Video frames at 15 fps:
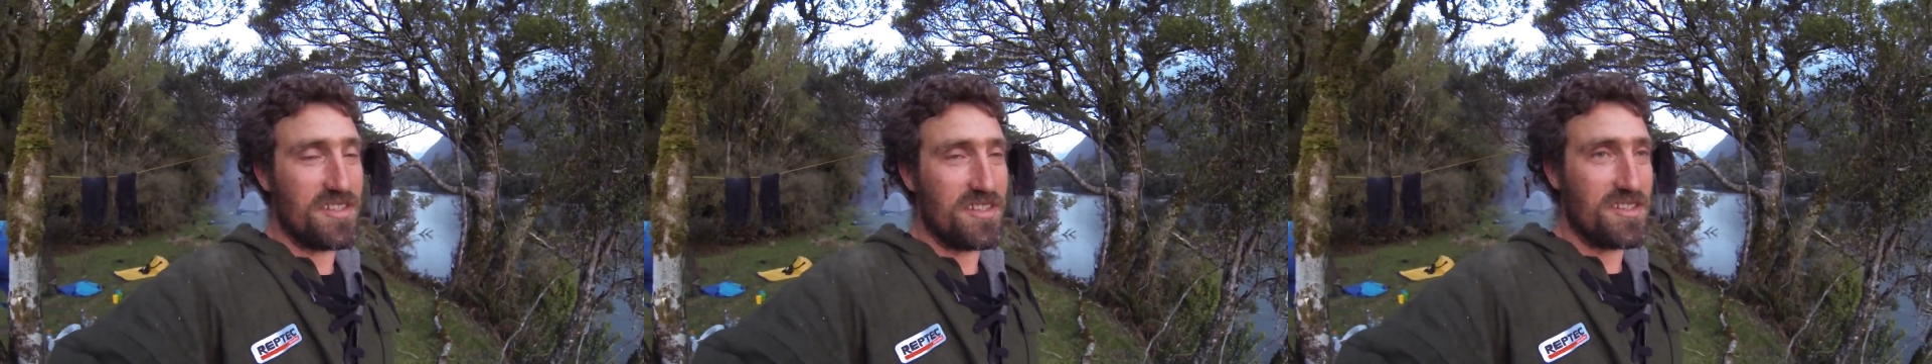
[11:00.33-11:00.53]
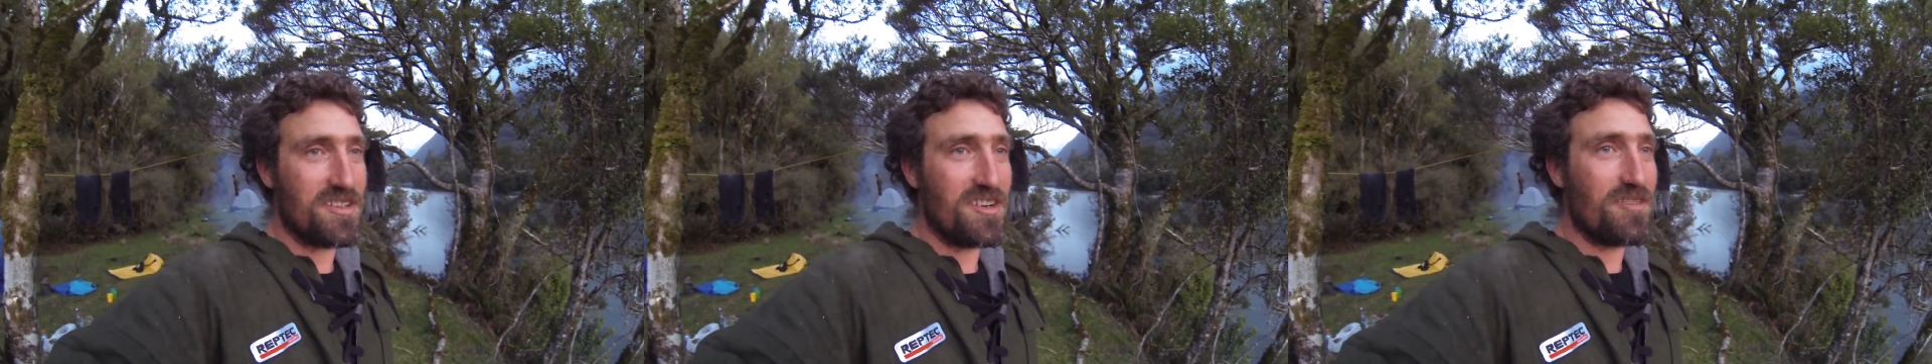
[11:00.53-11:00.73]

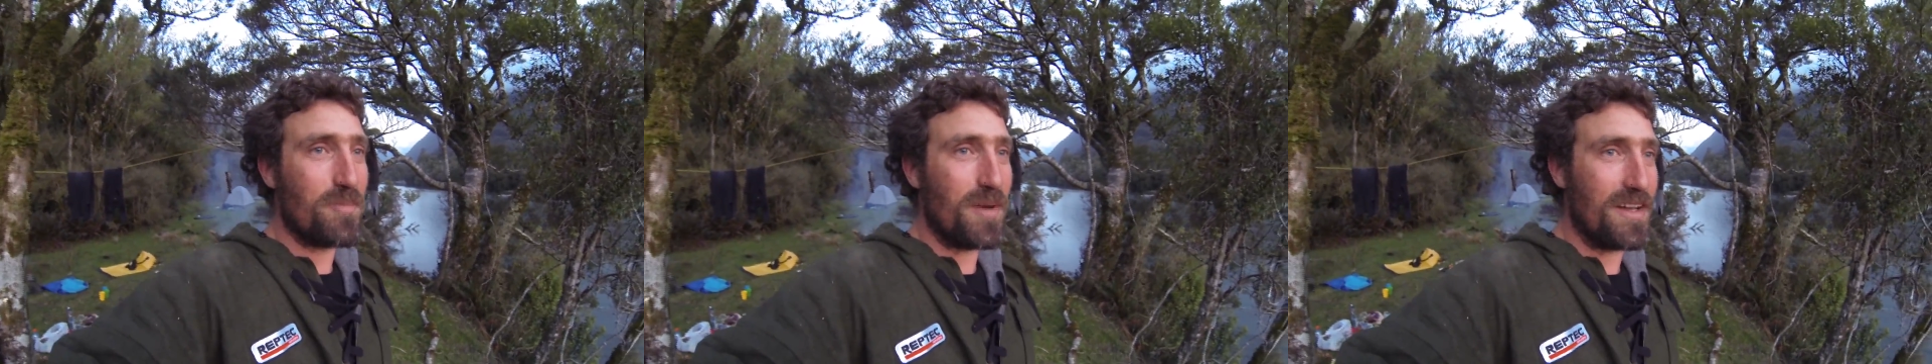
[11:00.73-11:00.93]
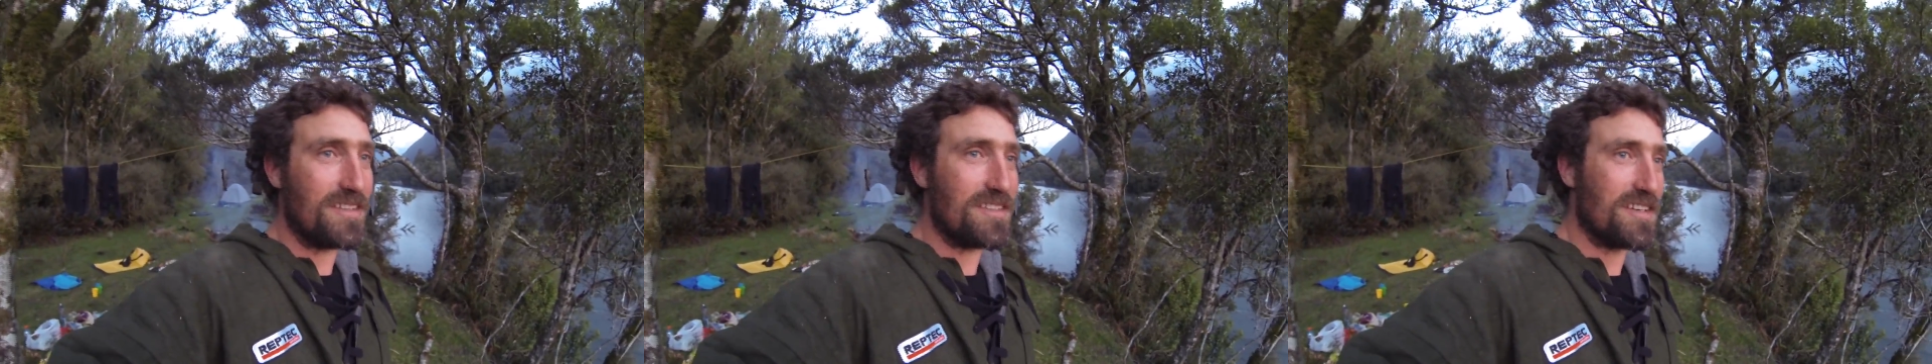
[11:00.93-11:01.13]
in the soft
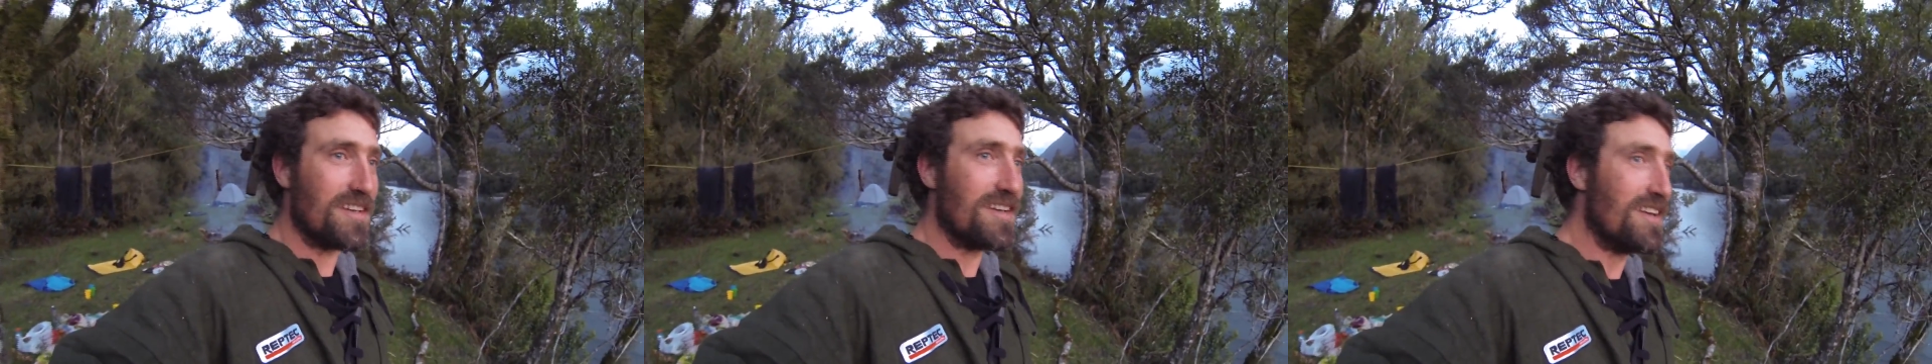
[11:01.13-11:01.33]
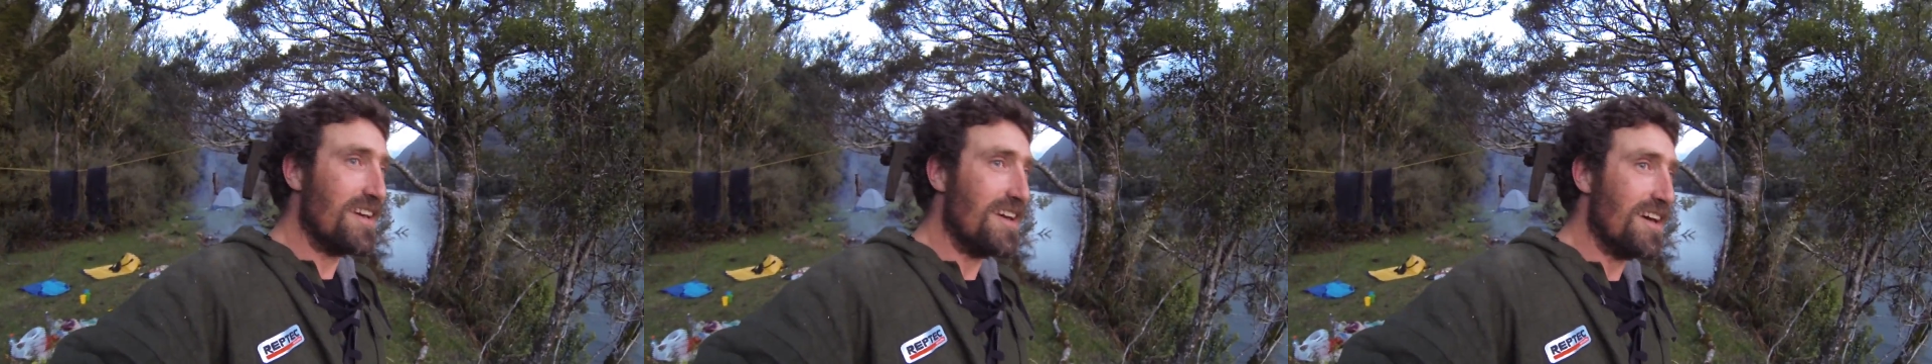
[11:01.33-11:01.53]
bait, so
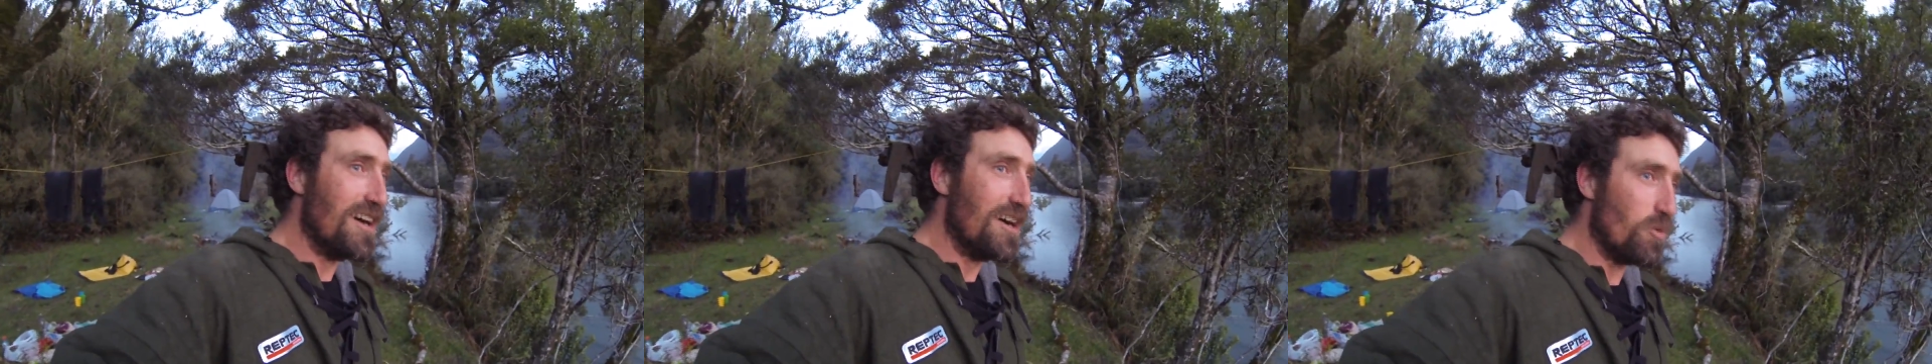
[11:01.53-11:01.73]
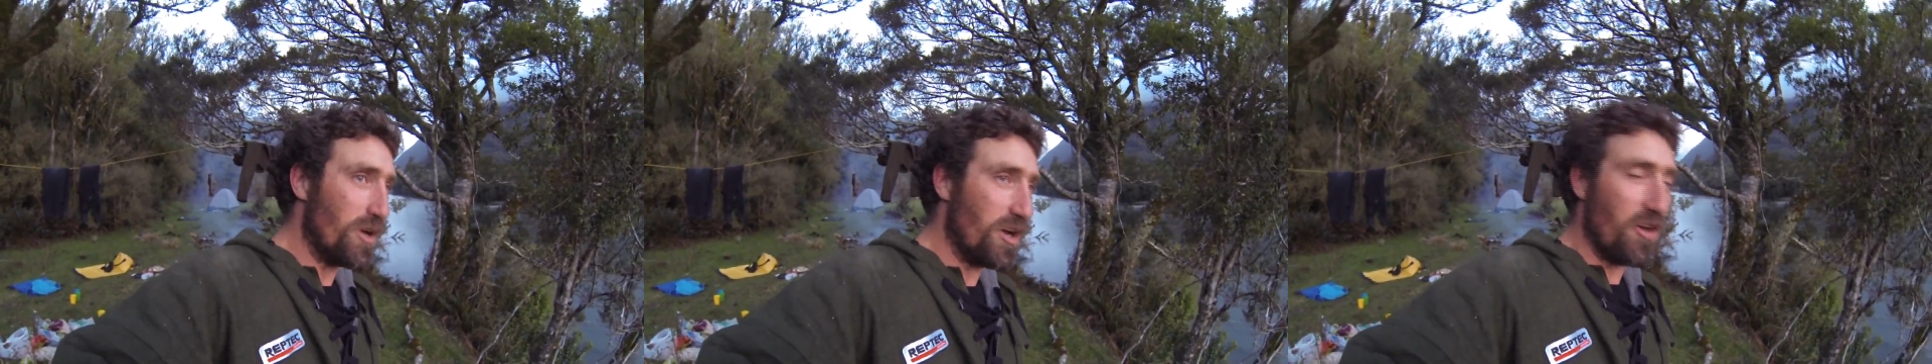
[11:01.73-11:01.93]
we